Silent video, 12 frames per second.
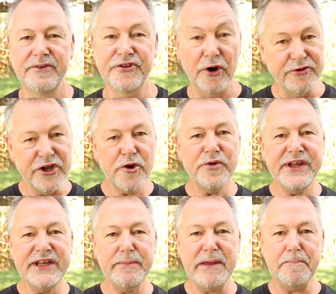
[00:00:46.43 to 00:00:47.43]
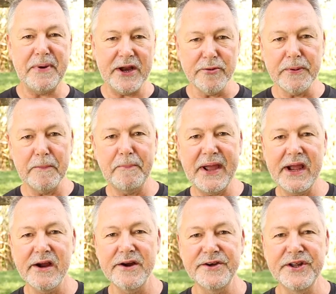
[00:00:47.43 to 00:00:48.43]
So you need to be better
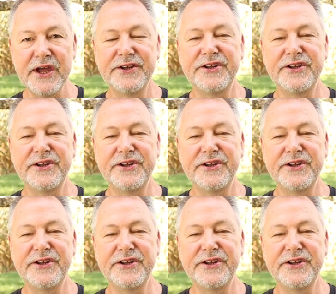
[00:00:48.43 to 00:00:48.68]
prepared